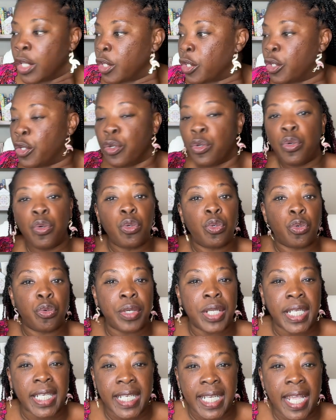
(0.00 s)
You
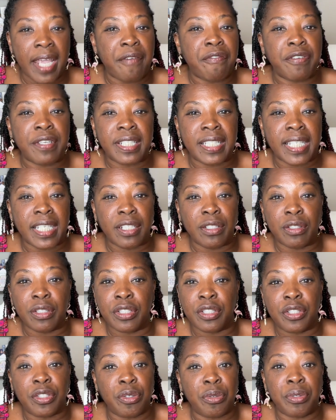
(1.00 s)
greeted every single
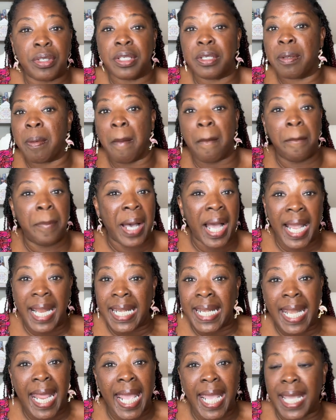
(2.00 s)
student by
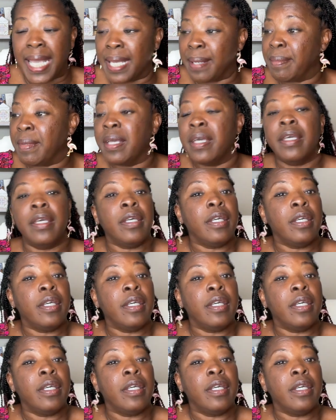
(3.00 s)
name.